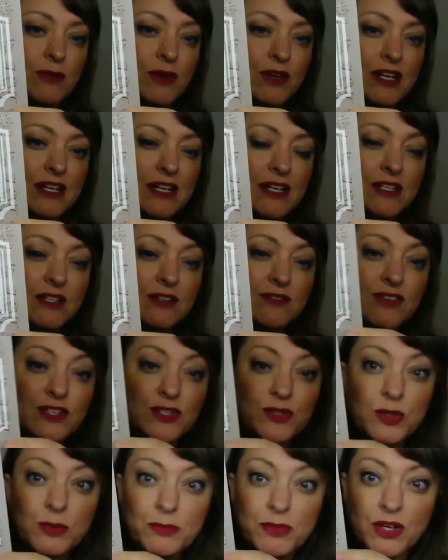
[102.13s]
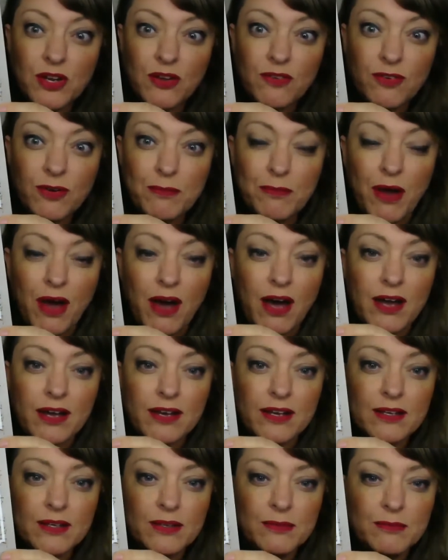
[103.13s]
wrote an individual book for Bach,
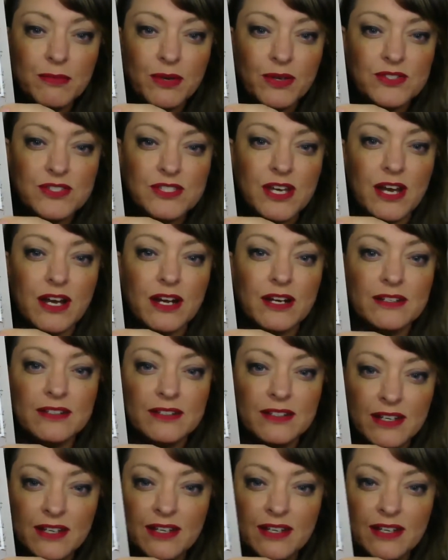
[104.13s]
Mozart,